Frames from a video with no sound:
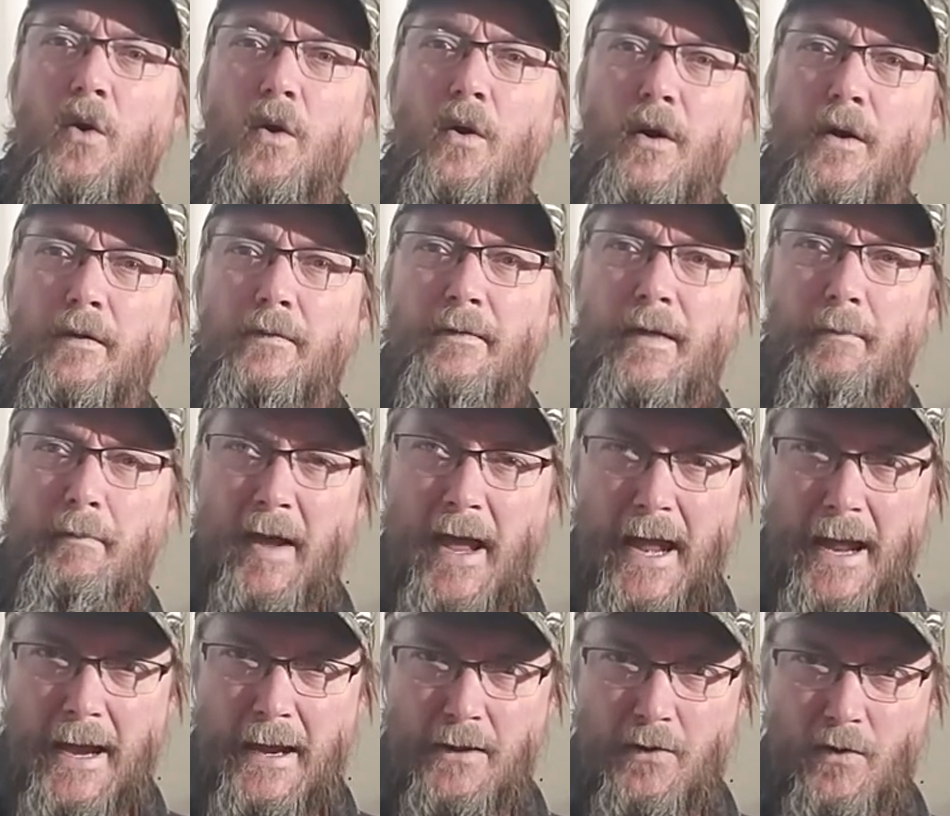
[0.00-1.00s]
on the
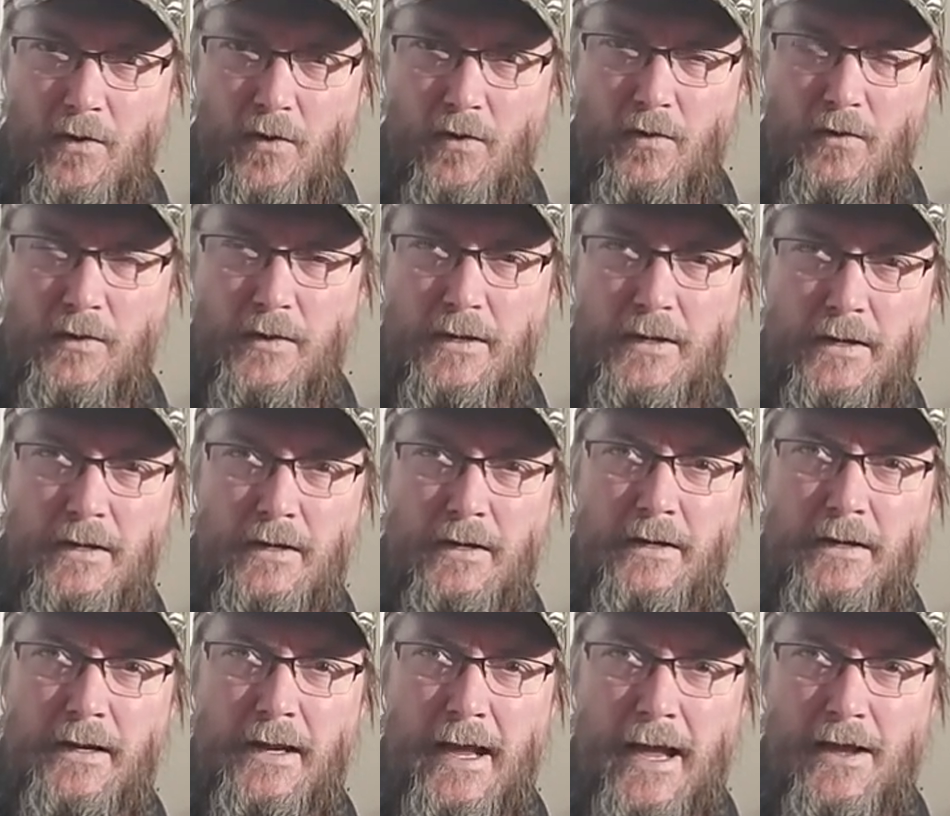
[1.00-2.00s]
panel,
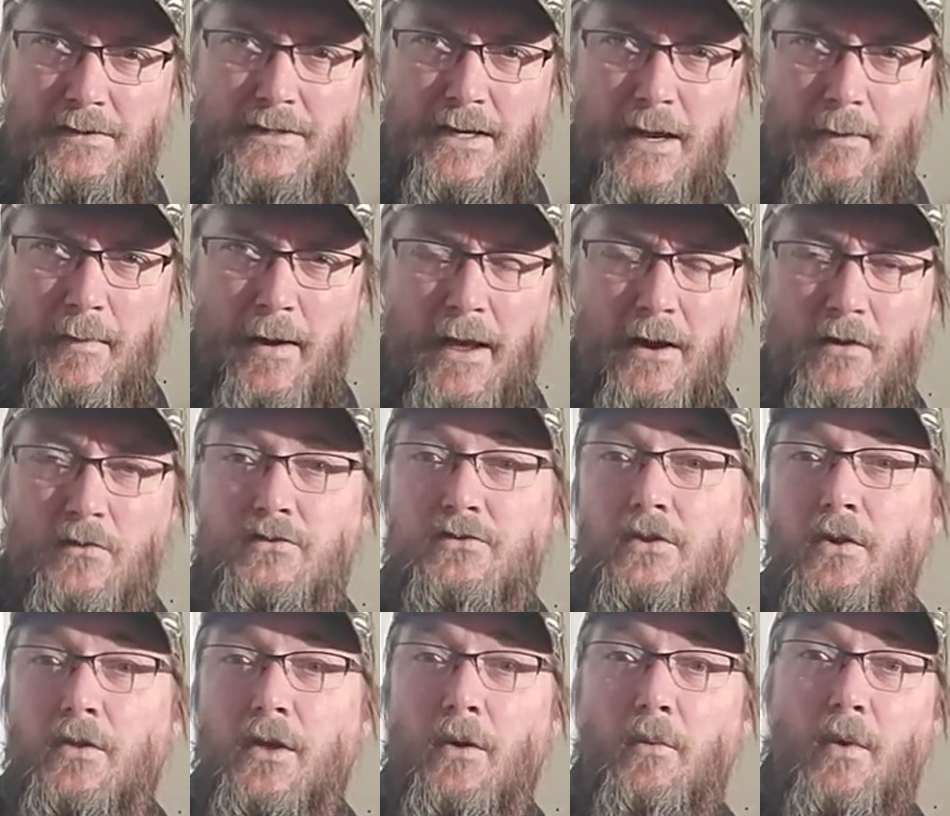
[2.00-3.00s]
outside panel,
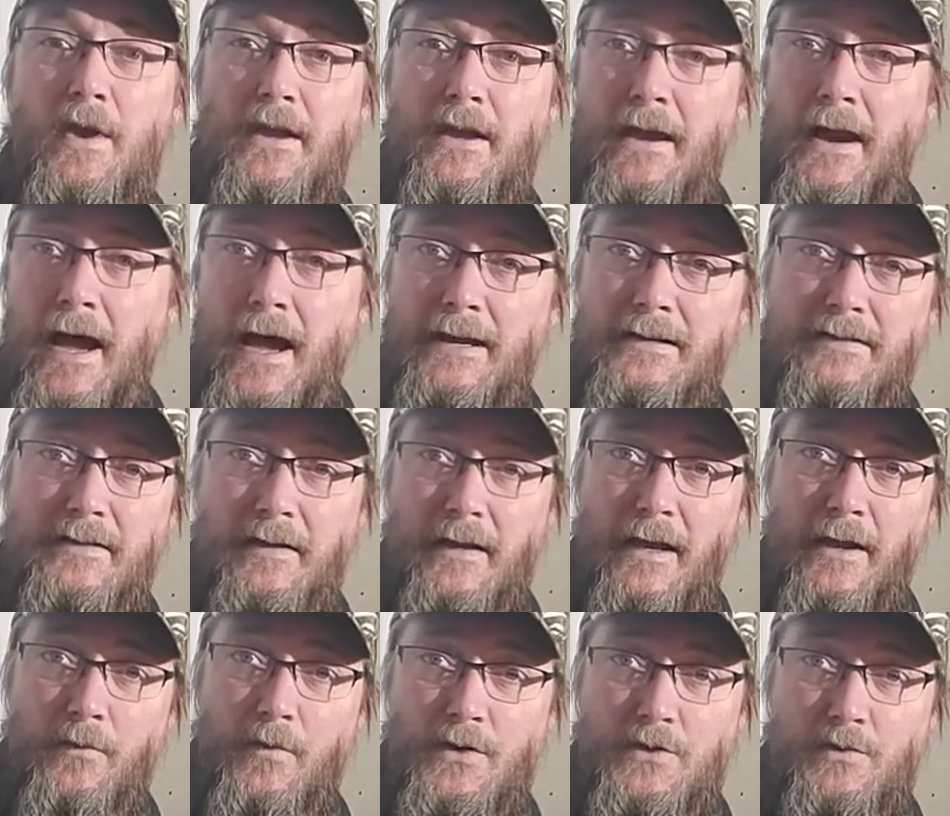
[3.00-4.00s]
so that we can
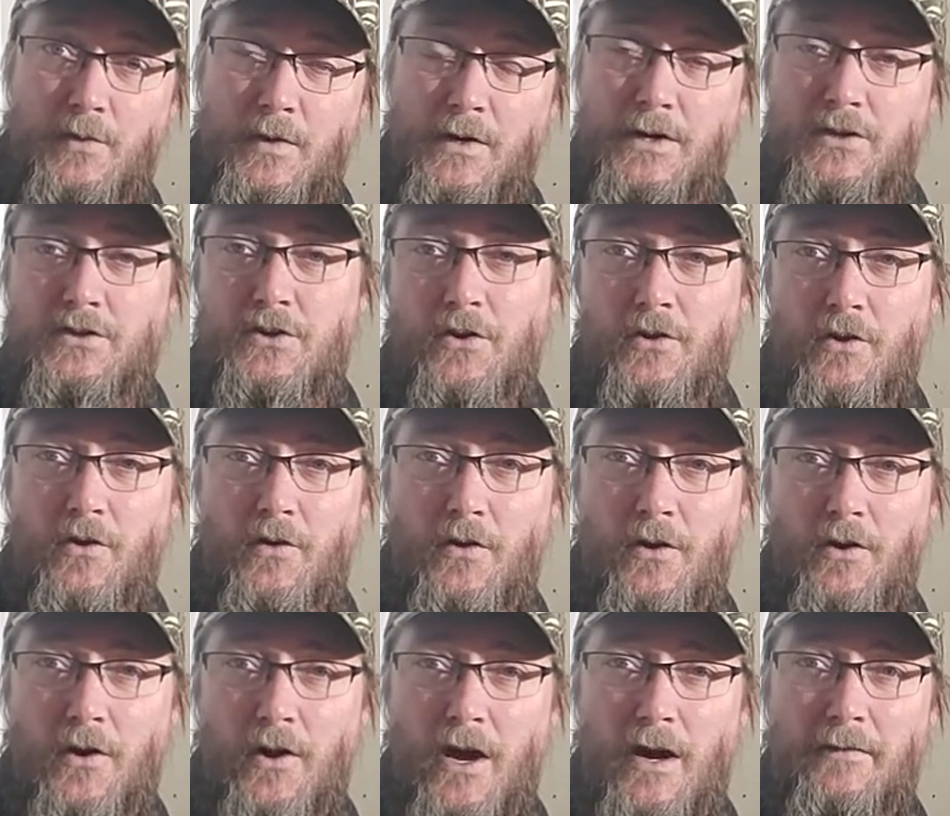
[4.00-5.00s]
isolate which one is turned on
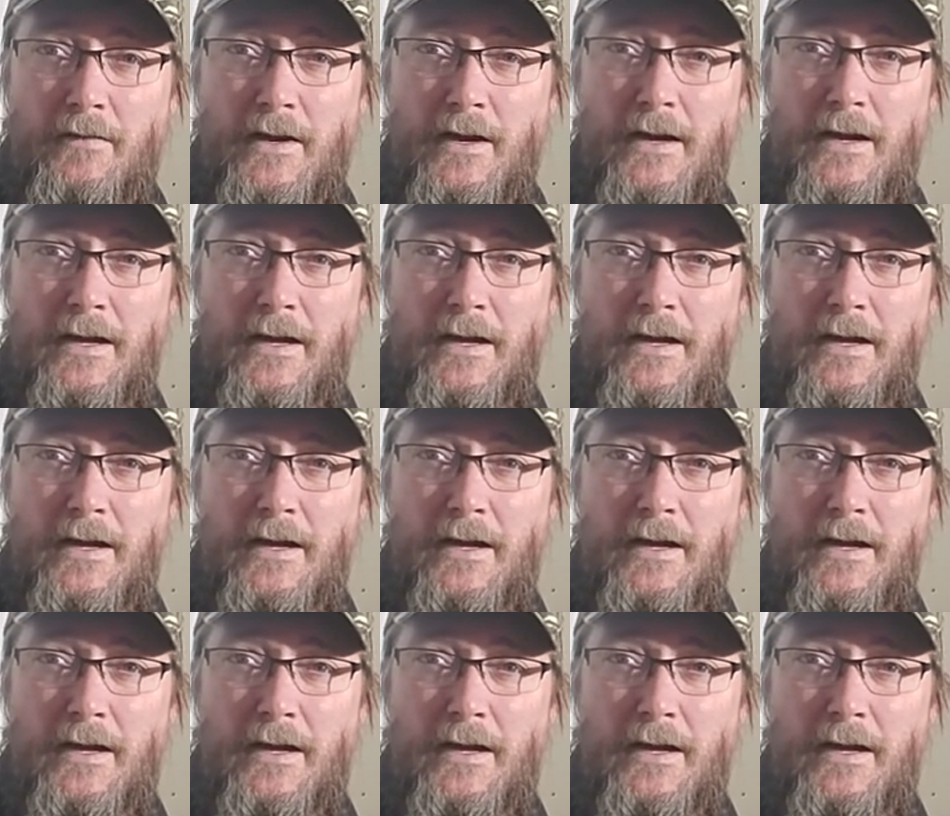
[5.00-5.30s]
or off.